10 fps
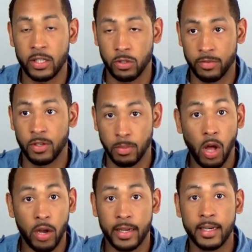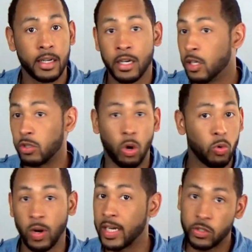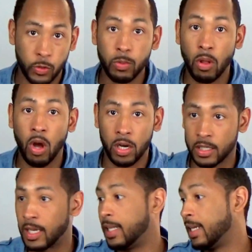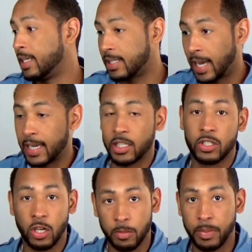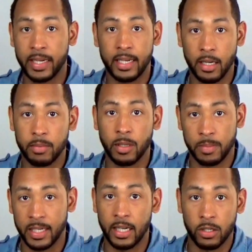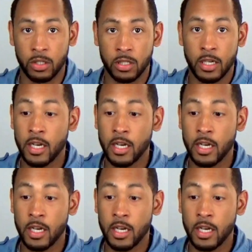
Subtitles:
So if you're blogging, don't write 2 blogs and then decide to start picking up something else.